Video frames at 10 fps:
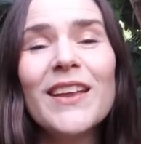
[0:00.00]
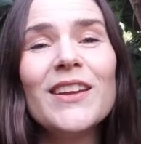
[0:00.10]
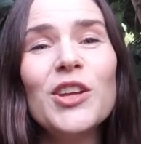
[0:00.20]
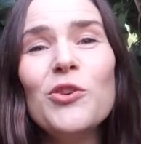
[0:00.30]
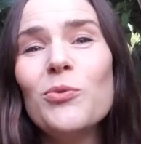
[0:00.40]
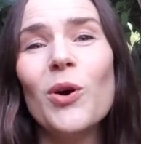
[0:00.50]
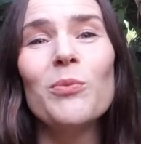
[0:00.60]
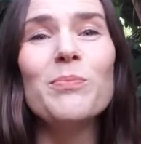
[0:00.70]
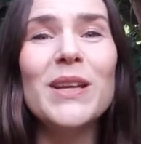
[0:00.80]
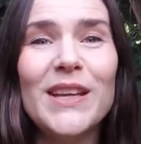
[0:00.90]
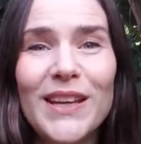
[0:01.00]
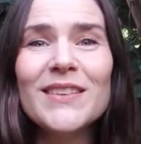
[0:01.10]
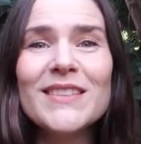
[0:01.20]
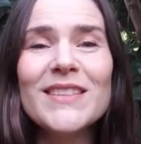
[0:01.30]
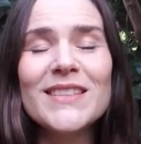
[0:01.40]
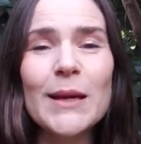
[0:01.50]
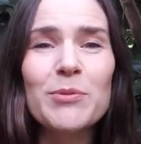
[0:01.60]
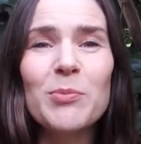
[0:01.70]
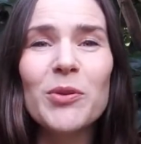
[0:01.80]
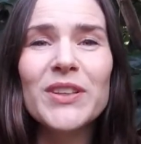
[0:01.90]
You won't be
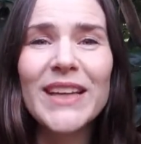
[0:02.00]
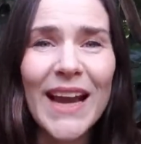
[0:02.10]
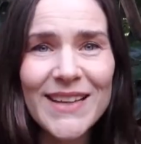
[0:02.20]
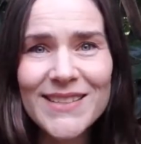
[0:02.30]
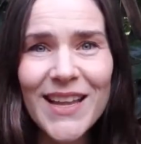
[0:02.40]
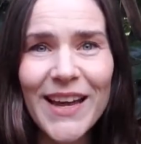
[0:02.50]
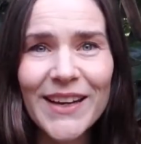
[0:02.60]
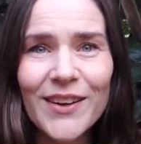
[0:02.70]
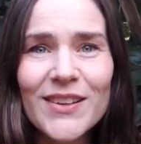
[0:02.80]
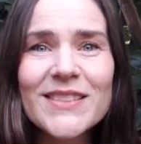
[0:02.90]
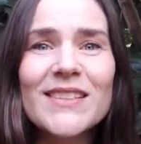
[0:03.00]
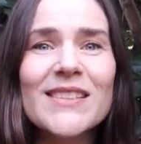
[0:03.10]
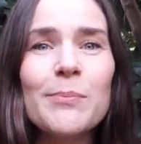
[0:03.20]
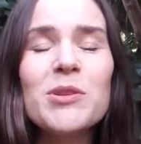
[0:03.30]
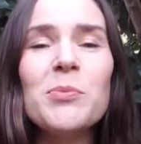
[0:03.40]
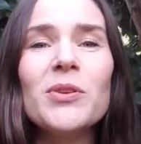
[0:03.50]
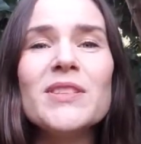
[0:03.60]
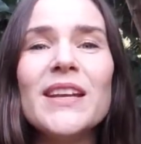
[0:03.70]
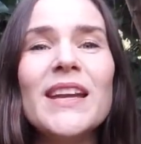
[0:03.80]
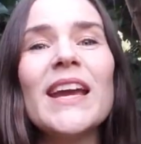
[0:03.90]
susceptible to gaslighting, susceptible
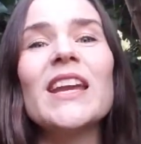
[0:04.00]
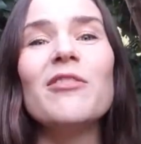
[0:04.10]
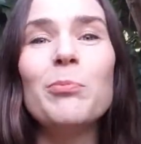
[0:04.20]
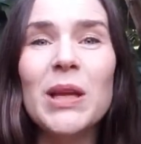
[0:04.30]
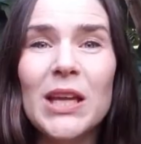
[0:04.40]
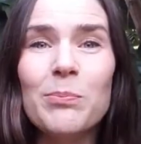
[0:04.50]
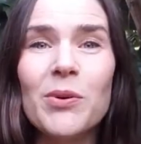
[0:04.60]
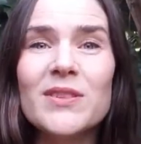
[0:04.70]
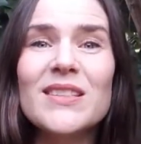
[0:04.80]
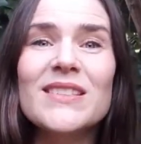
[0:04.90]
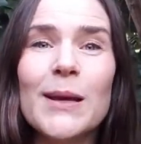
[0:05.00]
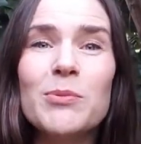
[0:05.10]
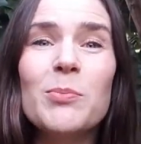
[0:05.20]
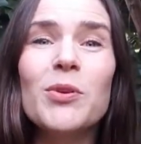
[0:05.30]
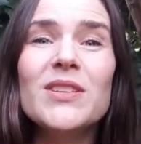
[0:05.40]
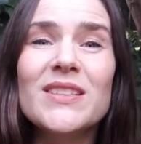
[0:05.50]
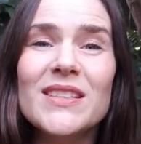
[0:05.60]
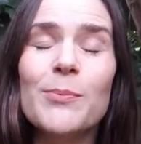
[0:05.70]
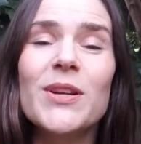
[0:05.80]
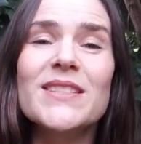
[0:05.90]
to negative people, susceptible to
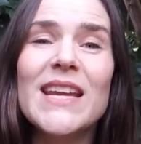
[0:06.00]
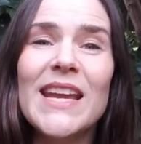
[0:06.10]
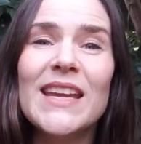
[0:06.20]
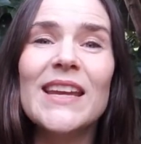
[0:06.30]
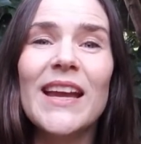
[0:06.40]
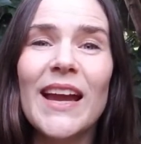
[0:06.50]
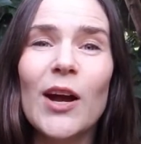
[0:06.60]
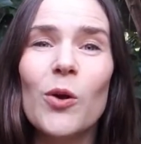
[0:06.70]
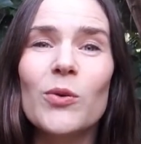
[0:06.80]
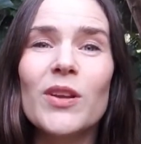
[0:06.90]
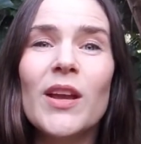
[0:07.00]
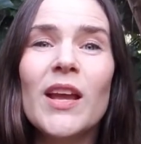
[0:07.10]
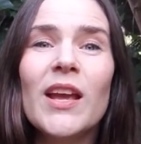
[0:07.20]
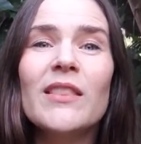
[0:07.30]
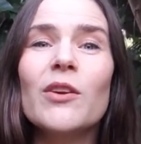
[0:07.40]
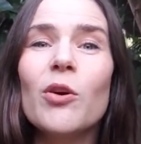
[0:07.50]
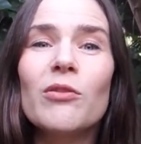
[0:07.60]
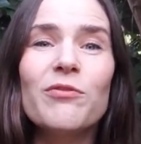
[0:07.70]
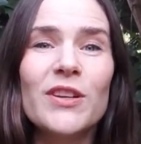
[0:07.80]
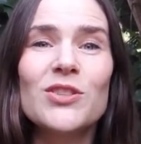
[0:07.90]
someone taking out their own
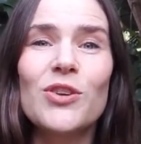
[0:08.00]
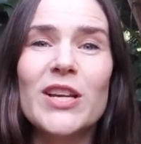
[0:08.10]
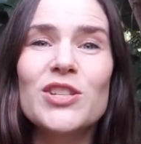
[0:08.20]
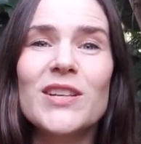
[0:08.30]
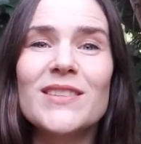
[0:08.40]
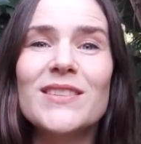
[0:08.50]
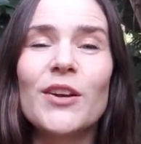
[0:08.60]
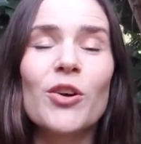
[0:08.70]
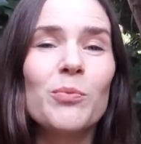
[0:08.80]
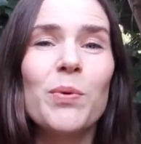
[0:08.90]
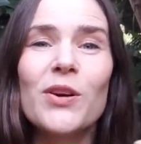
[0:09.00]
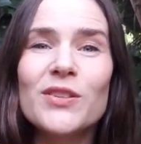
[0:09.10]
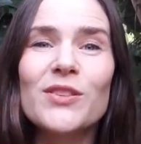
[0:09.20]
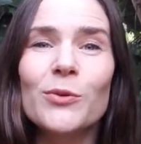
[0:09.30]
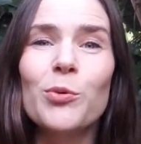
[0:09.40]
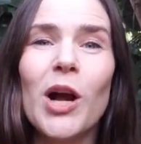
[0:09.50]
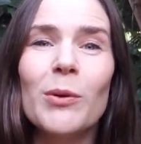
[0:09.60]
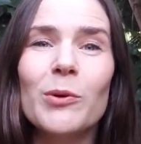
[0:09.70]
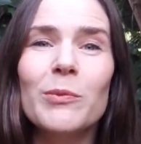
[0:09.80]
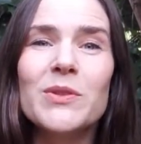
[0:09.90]
frustrations, their own personal
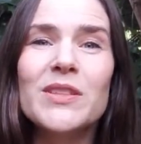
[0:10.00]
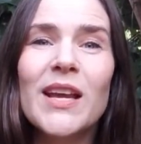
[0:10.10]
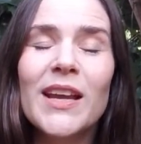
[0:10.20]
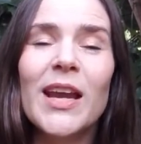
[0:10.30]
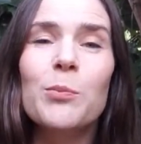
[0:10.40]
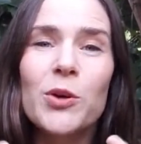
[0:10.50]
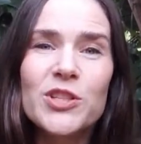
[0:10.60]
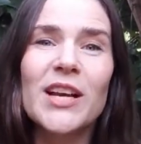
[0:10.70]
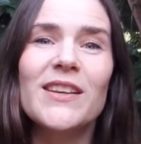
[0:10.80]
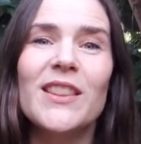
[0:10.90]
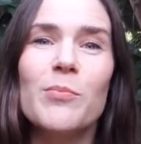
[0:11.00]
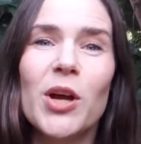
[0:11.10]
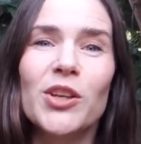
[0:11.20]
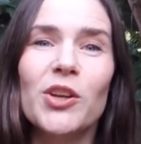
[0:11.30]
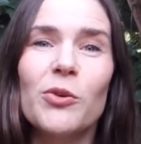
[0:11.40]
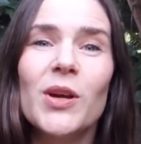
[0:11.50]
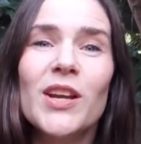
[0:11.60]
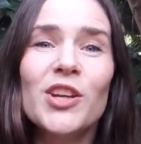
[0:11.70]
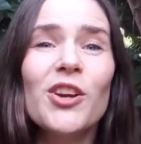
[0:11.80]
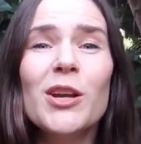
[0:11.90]
problems, and projecting them on you.
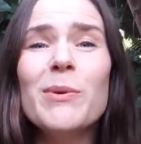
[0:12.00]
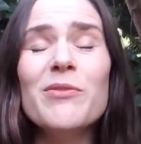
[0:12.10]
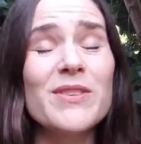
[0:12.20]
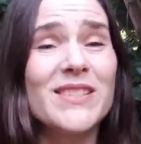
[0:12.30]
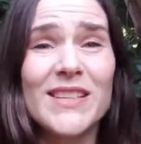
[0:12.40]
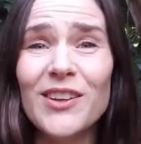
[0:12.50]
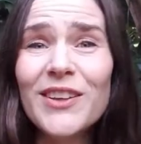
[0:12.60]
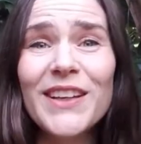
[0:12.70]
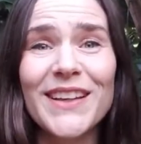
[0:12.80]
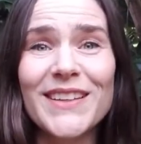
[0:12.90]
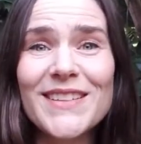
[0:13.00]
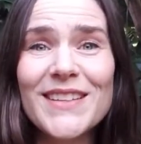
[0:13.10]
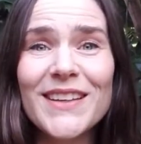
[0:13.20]
You're going to be resilient.